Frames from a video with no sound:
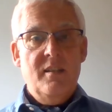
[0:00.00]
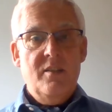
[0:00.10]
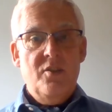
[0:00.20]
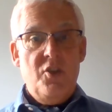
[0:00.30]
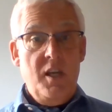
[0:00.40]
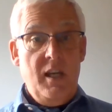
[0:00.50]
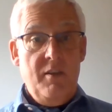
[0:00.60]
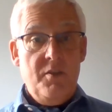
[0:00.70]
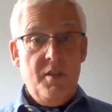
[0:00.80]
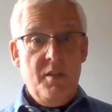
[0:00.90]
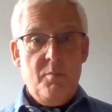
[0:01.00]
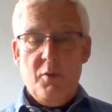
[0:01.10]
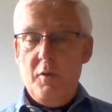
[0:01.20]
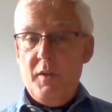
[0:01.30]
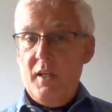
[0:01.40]
Jeeves is
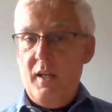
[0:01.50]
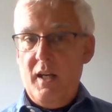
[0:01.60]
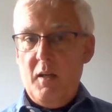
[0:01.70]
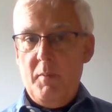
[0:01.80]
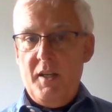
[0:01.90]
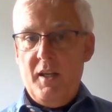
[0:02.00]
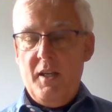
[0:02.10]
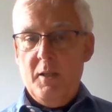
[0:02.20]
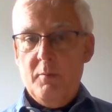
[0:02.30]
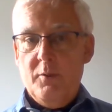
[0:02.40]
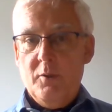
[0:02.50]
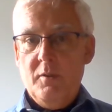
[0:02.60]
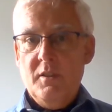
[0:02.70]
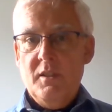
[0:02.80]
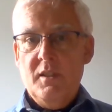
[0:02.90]
proving a little bit
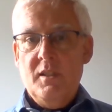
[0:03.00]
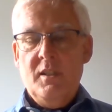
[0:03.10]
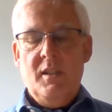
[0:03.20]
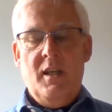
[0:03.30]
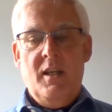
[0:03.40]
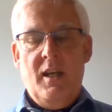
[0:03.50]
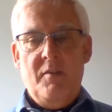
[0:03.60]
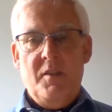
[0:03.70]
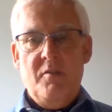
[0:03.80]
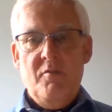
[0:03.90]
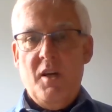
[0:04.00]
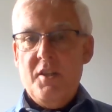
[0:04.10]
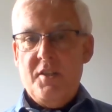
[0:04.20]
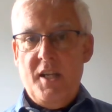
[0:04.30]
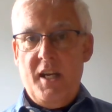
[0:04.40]
unhelpful, having rather
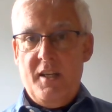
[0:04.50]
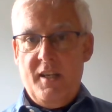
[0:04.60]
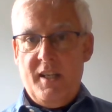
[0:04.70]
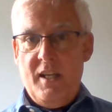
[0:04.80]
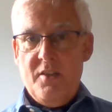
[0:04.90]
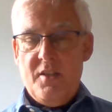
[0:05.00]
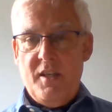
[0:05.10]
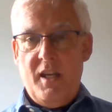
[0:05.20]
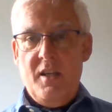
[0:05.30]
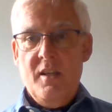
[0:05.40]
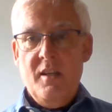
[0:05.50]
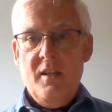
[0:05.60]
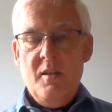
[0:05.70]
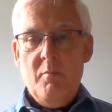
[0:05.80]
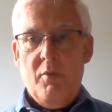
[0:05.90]
taken against a
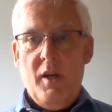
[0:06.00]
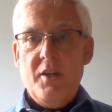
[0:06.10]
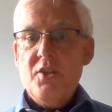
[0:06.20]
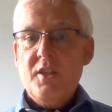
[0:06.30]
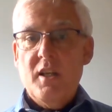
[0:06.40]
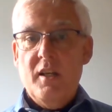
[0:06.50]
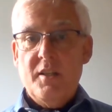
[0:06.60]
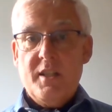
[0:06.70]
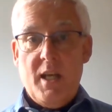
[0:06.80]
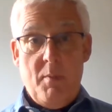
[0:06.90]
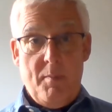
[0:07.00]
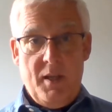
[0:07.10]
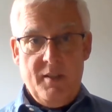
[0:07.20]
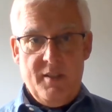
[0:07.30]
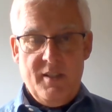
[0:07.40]
bright scarlet
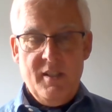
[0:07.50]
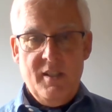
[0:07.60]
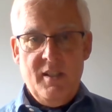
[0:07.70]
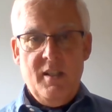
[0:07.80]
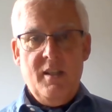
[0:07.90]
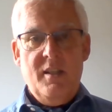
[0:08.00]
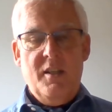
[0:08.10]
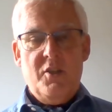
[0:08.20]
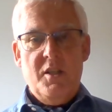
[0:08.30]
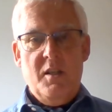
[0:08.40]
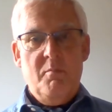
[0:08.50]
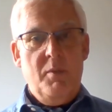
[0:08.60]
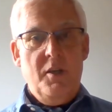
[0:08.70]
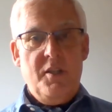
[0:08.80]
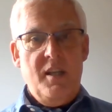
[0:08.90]
cummerbund that
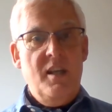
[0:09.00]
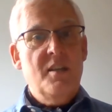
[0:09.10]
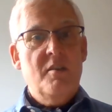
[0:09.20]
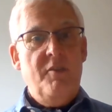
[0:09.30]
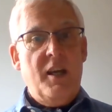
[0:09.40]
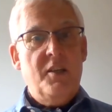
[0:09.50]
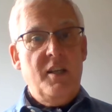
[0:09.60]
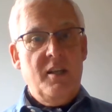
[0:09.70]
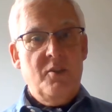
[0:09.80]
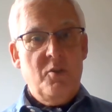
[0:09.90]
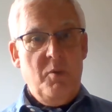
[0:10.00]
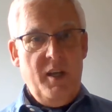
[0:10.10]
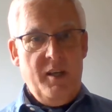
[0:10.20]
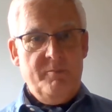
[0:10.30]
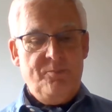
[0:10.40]
Bertie is affecting to wear.